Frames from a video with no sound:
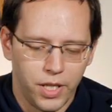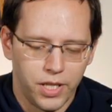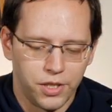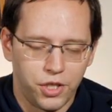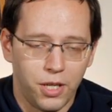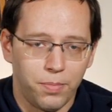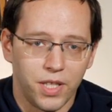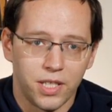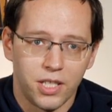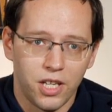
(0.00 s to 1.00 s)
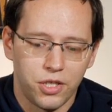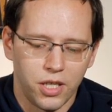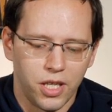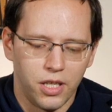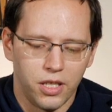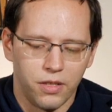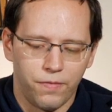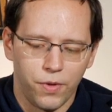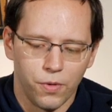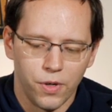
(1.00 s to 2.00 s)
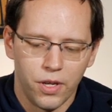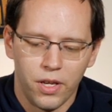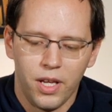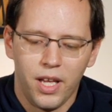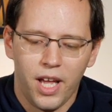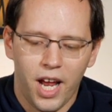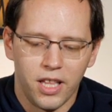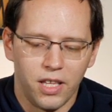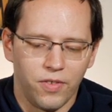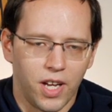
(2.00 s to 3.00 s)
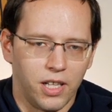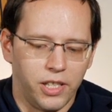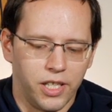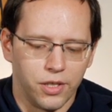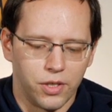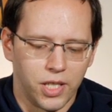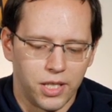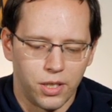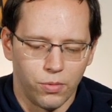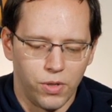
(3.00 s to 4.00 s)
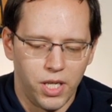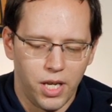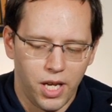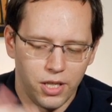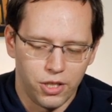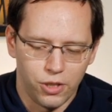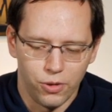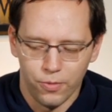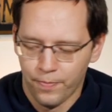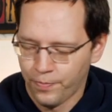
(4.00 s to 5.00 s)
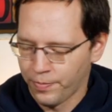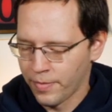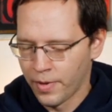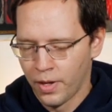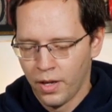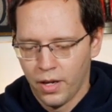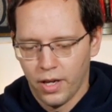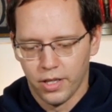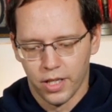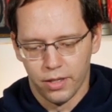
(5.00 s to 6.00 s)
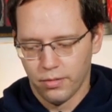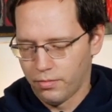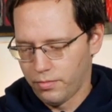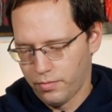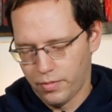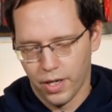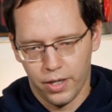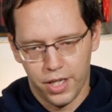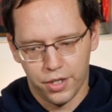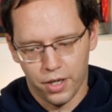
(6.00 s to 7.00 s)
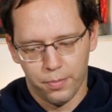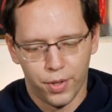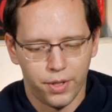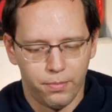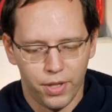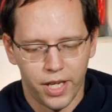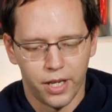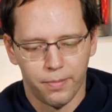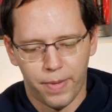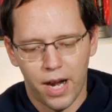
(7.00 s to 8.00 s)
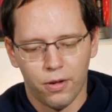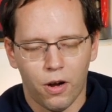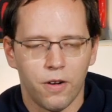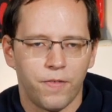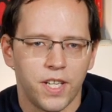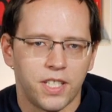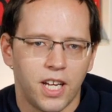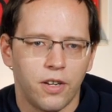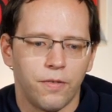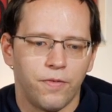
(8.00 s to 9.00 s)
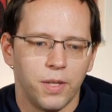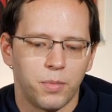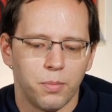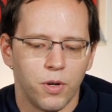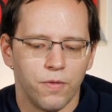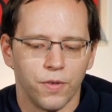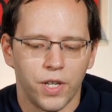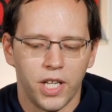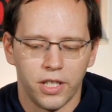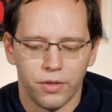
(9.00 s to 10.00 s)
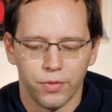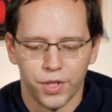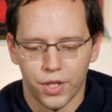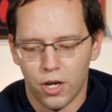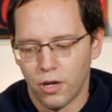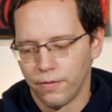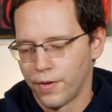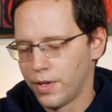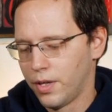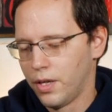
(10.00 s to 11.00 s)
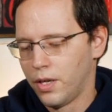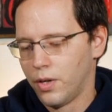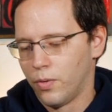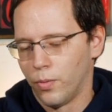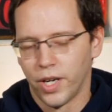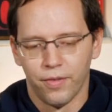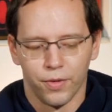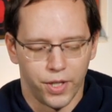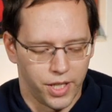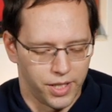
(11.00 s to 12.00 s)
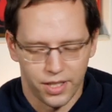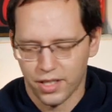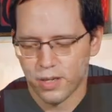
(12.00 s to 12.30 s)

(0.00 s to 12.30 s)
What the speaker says: a ship that's touching it in the fjord, and they've got a leader, so that's 3 and 2. And then they're each going to play a battle card face down, flip them over, and then resolve whatever it is. And